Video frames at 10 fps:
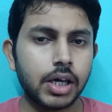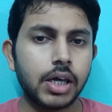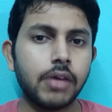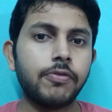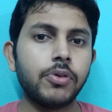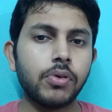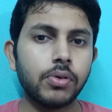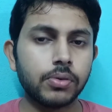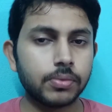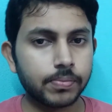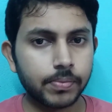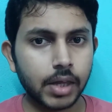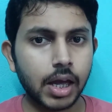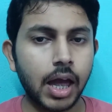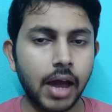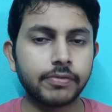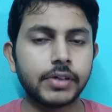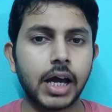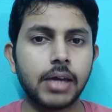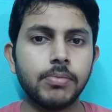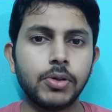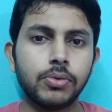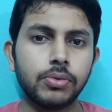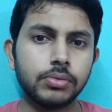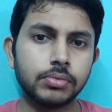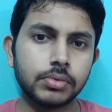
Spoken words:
if you have time, you